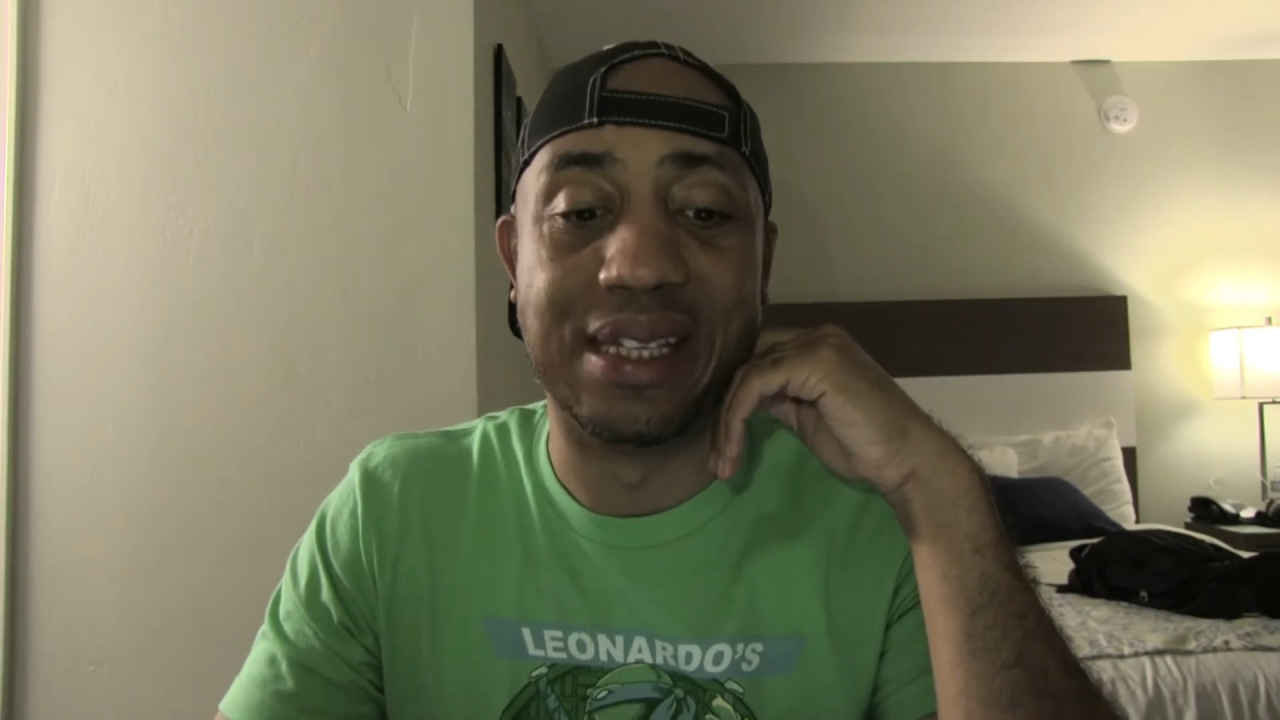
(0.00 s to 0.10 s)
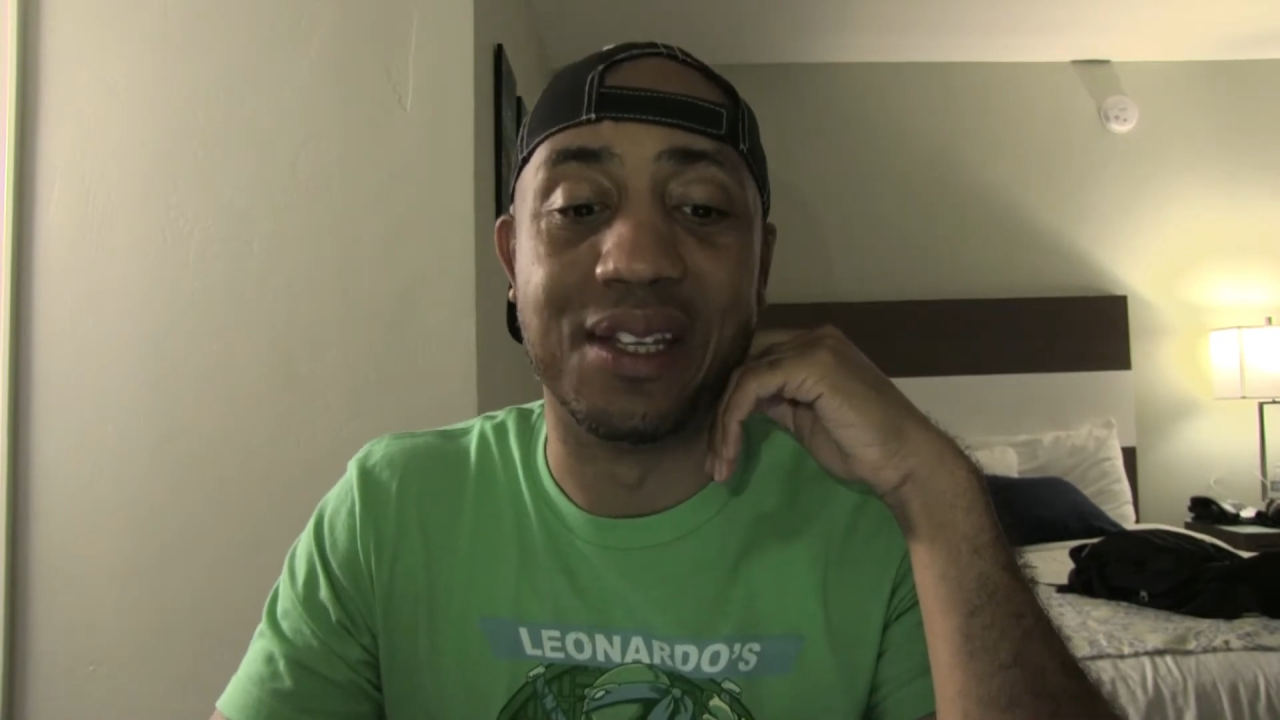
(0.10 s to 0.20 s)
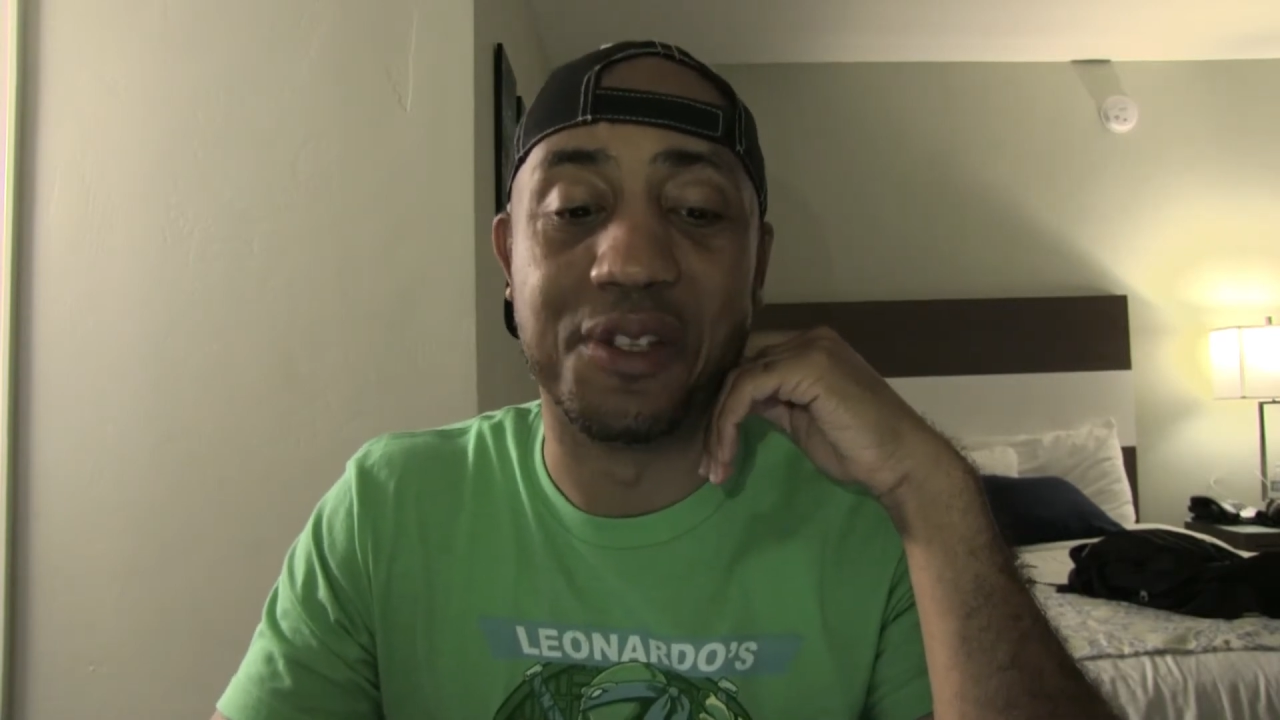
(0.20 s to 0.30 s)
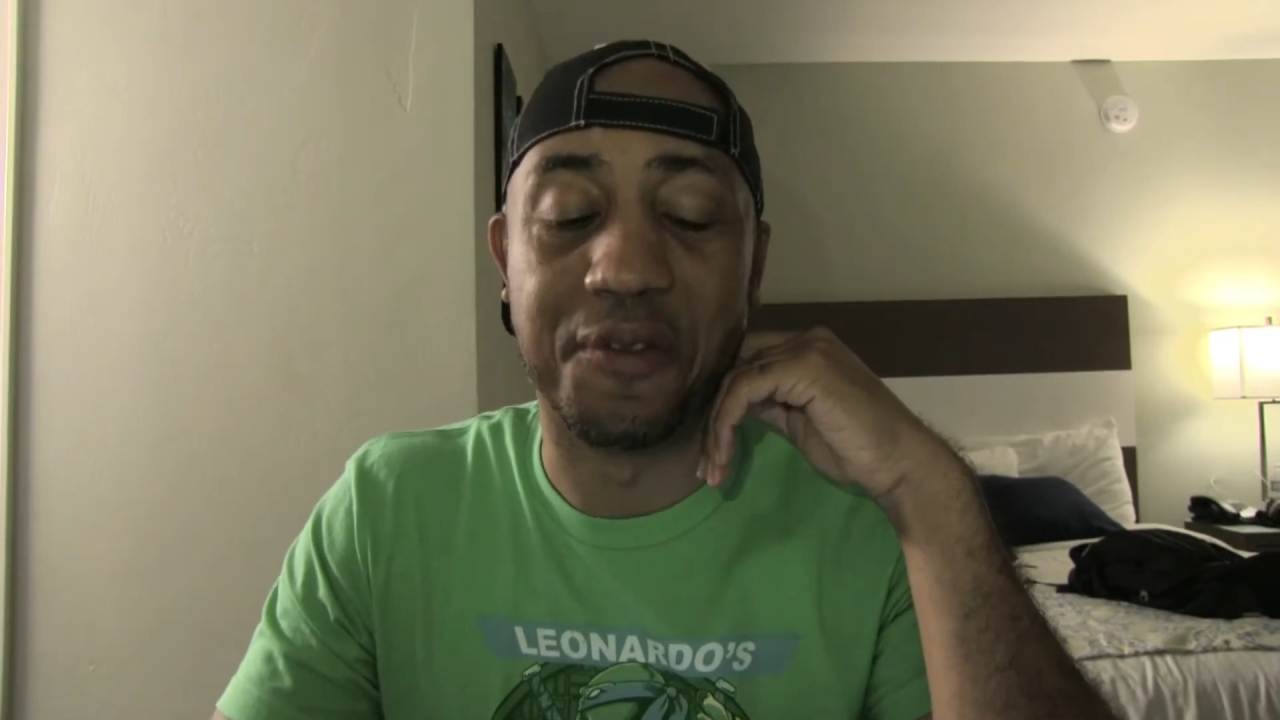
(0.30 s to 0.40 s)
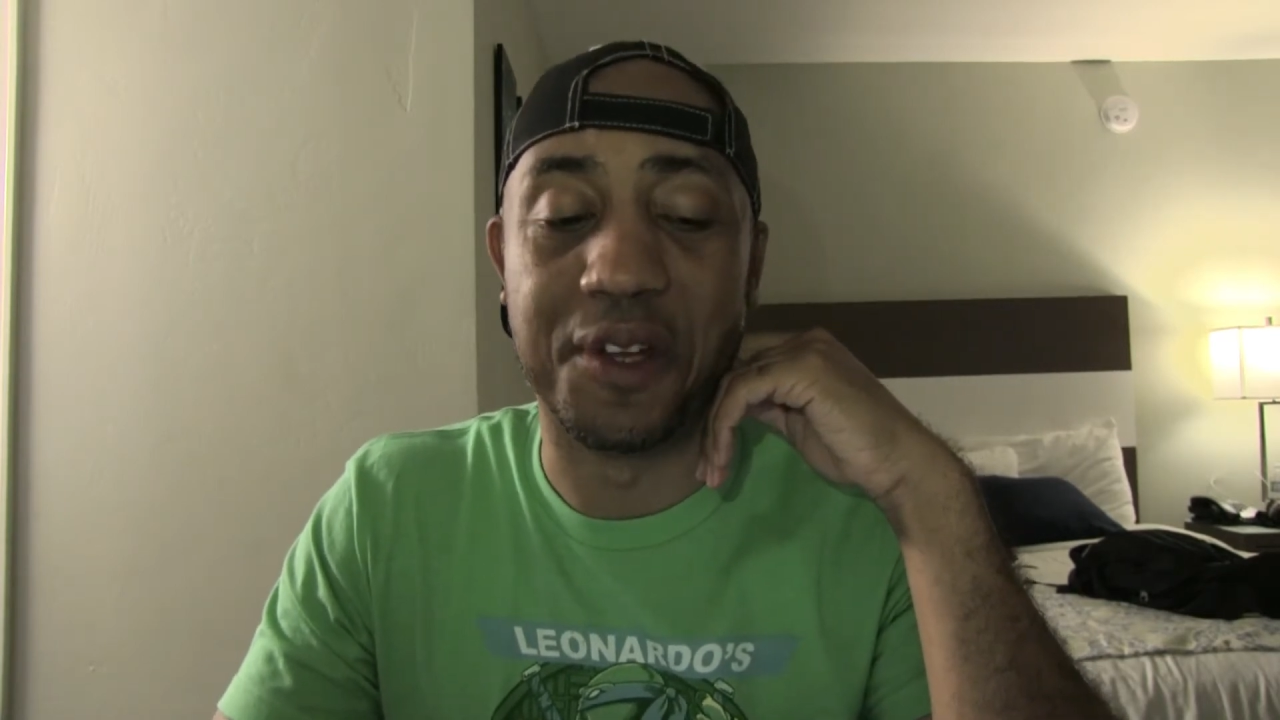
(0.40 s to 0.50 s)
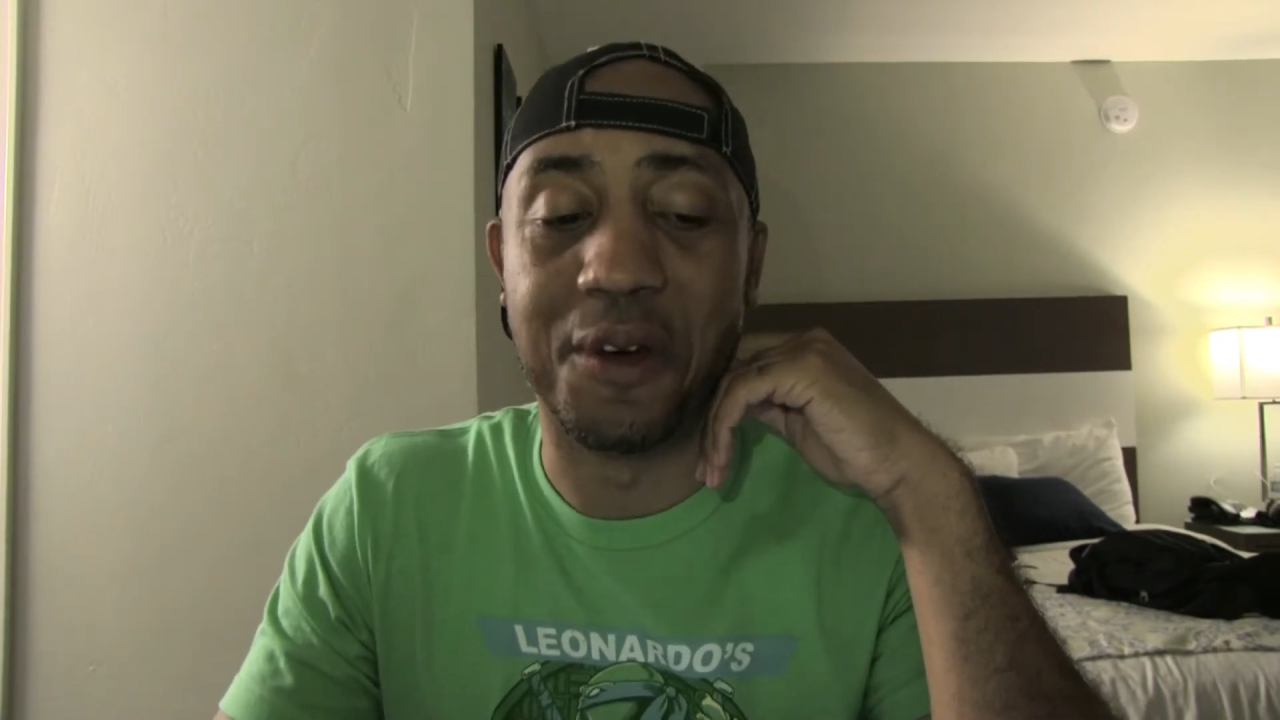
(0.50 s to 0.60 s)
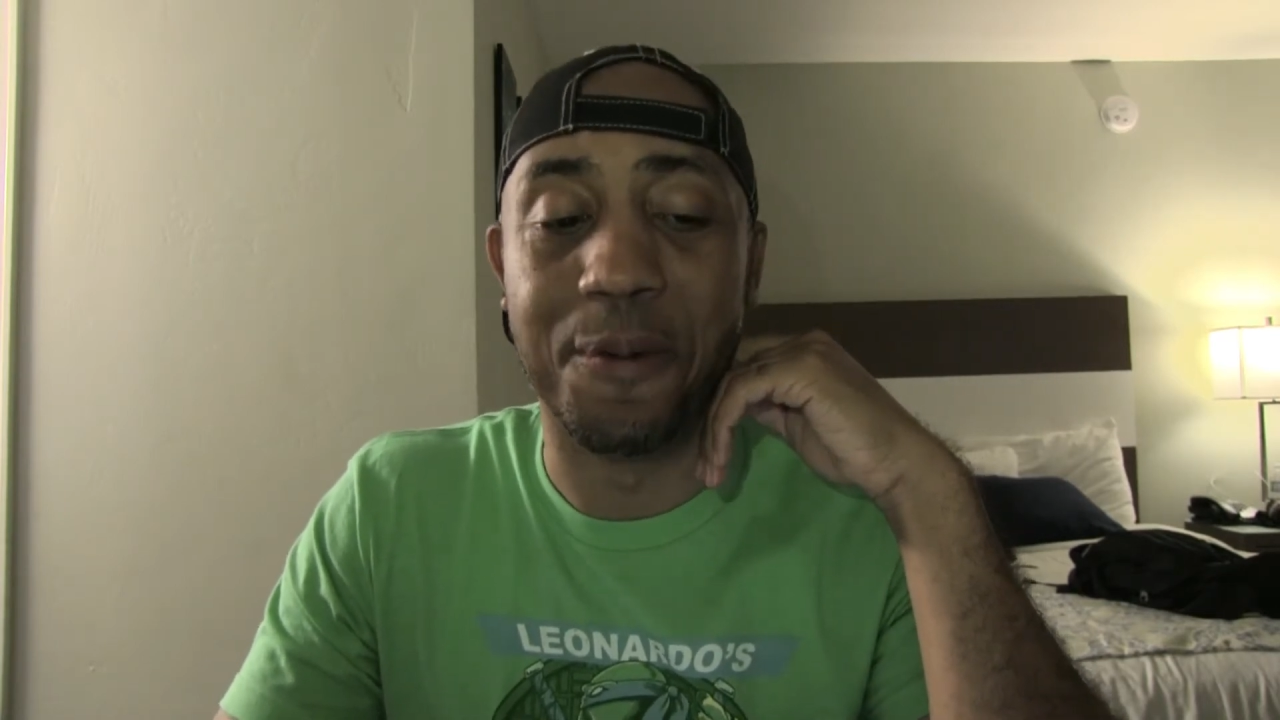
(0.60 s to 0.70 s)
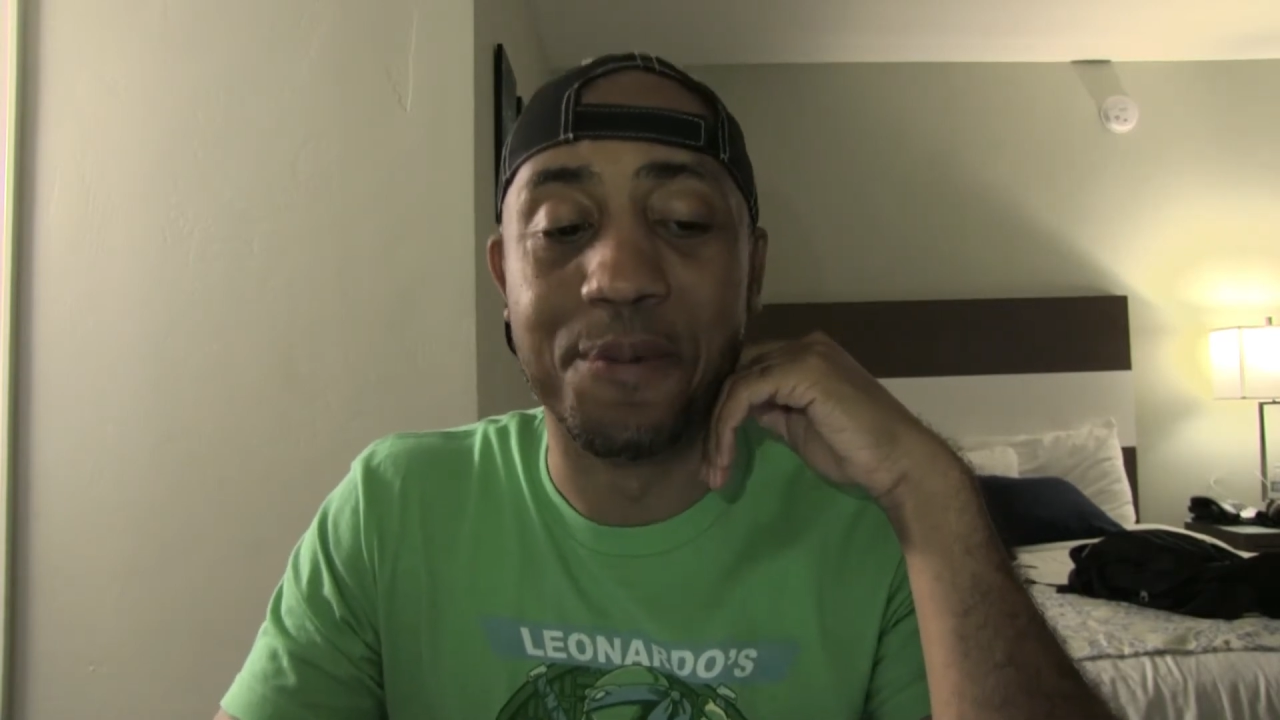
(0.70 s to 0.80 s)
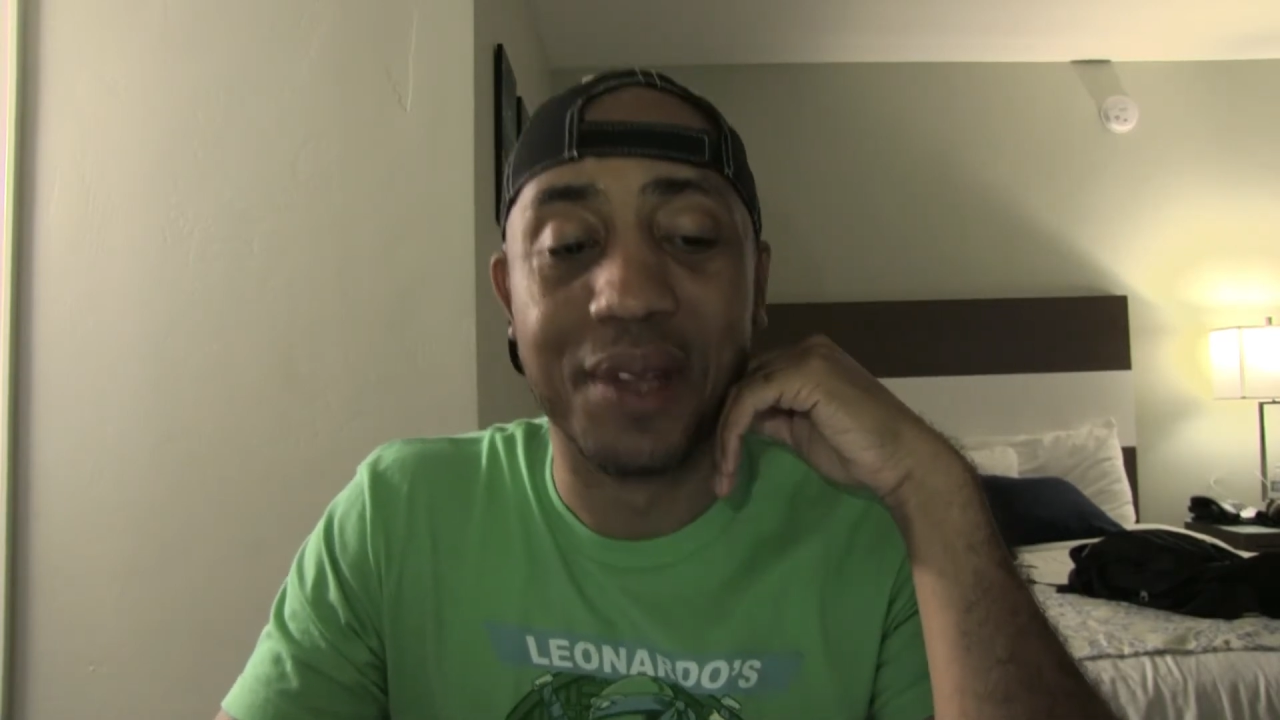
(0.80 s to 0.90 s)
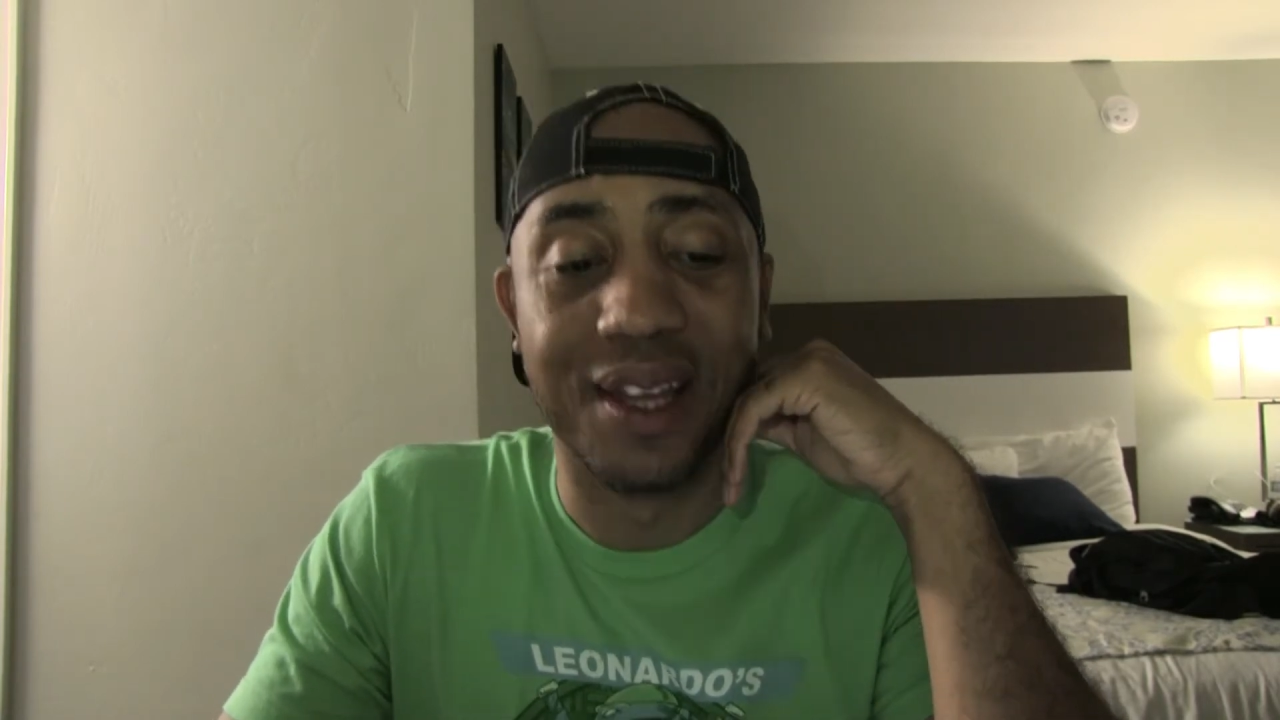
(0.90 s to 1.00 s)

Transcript: in this film.